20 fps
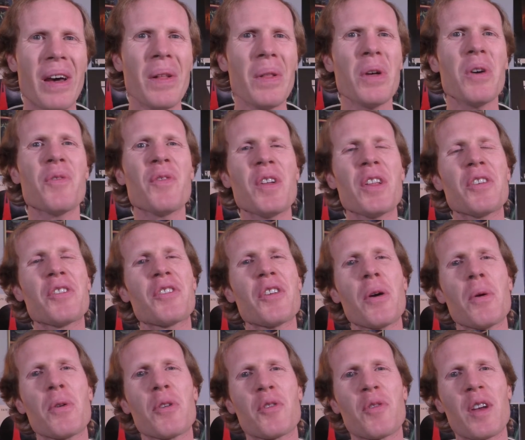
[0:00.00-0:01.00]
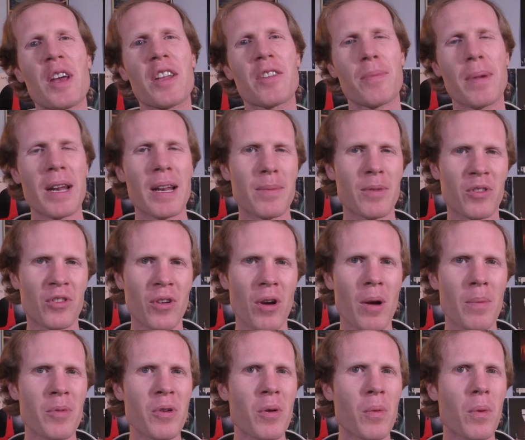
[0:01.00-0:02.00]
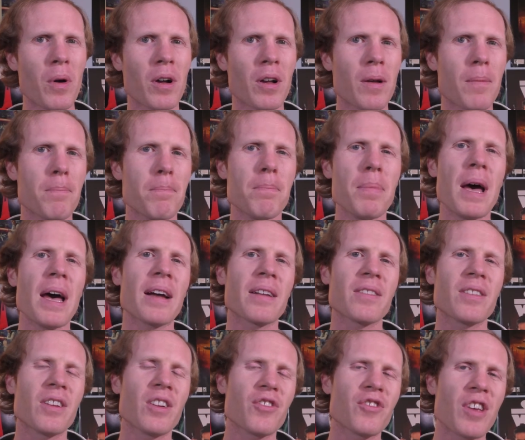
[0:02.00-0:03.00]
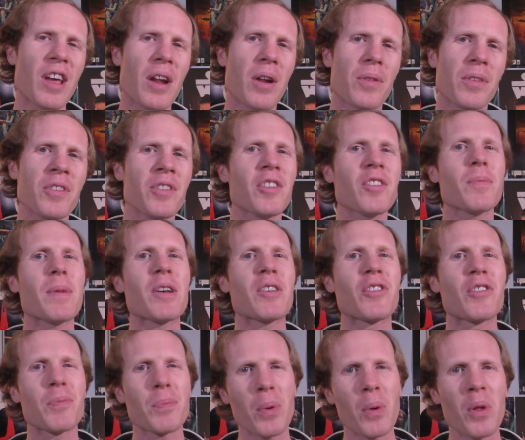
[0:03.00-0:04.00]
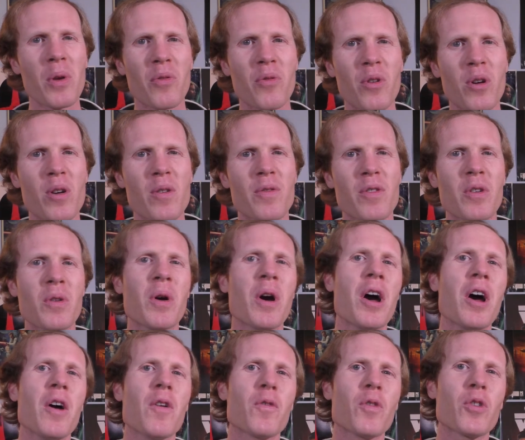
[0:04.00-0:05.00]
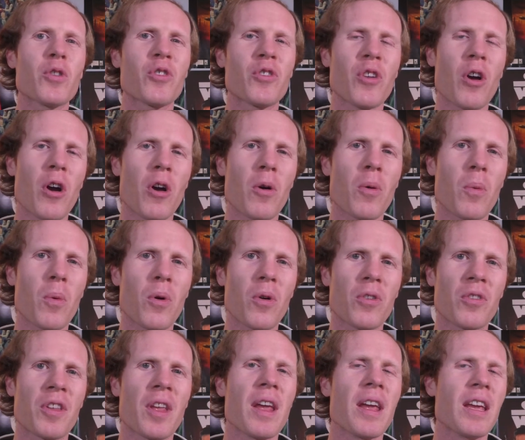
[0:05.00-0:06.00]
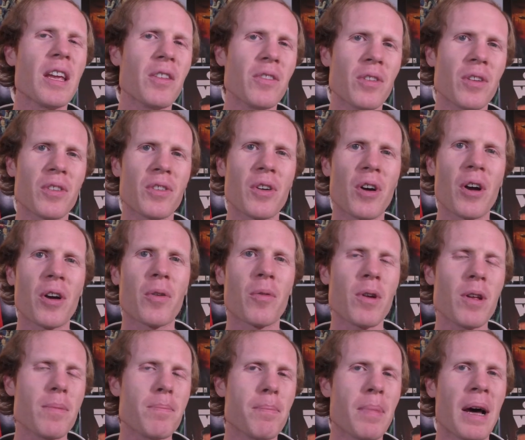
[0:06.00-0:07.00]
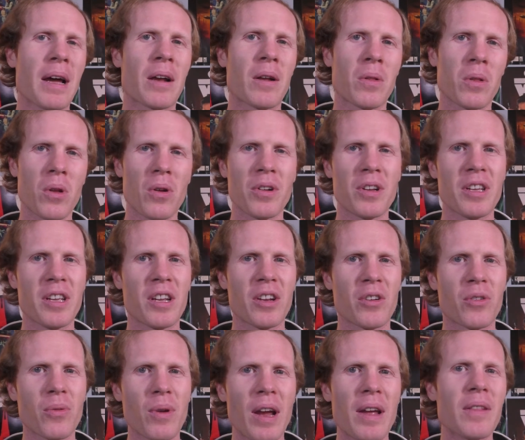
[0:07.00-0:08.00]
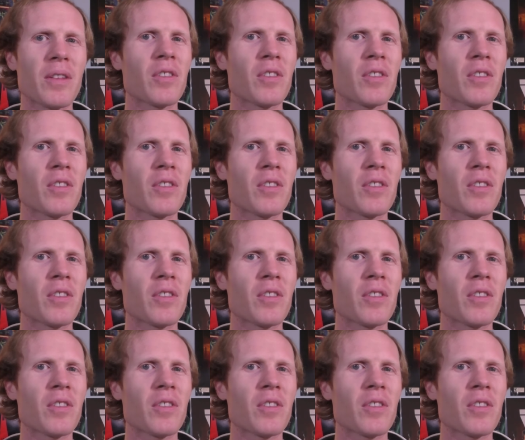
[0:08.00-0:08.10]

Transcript: Hello fellow Star Wars fans, my name is Starrapter and welcome back to the channel. This is my spoiler-free review for Star Wars Into the Dark, written by Claudia Gray.